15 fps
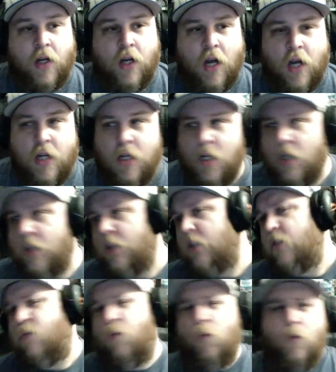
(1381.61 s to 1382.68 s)
gun.
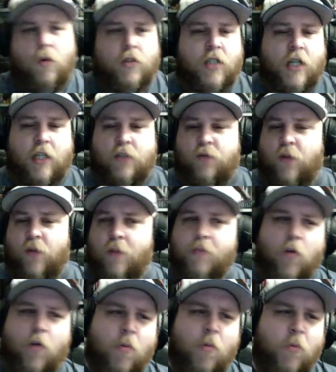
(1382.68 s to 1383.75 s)
She gets flipped
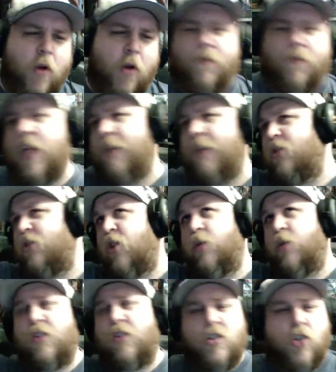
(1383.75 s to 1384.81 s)
over on point, flips,
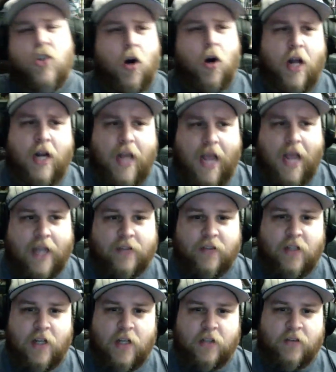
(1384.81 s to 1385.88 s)
shoots the dart on
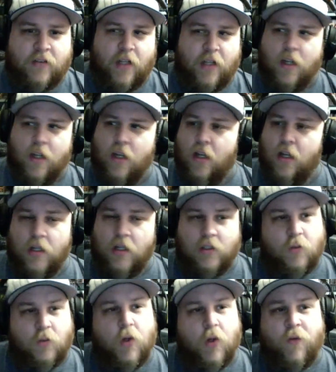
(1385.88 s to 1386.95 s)
accident. It's like
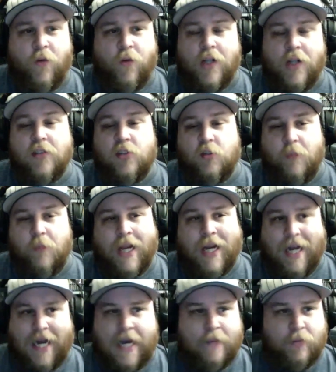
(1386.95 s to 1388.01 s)
it's real fucking
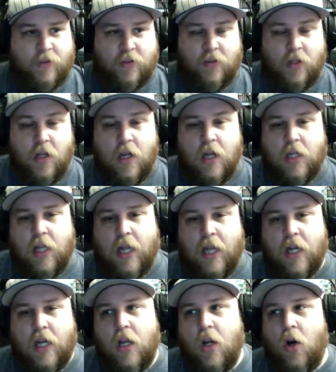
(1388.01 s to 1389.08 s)
spec ops.
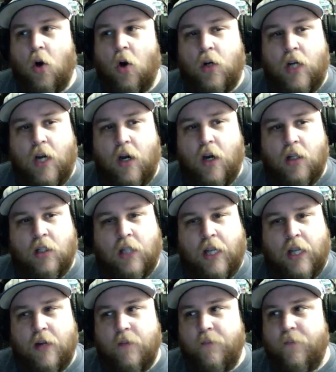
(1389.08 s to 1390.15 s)
Like her character.
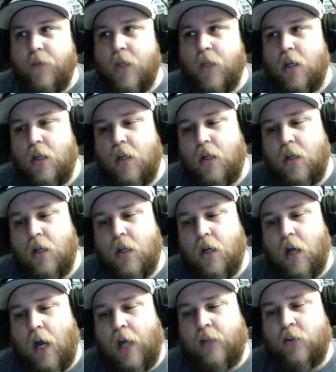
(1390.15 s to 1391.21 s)
Like
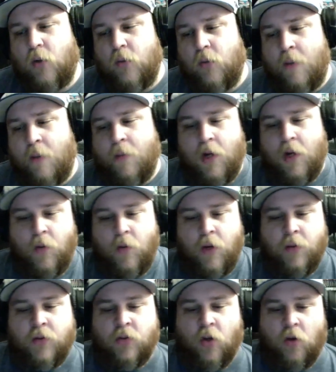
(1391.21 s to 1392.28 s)
I told my buddy when it
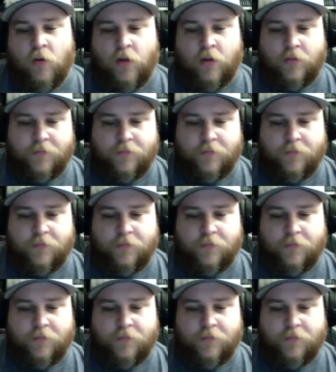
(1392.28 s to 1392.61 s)
was over,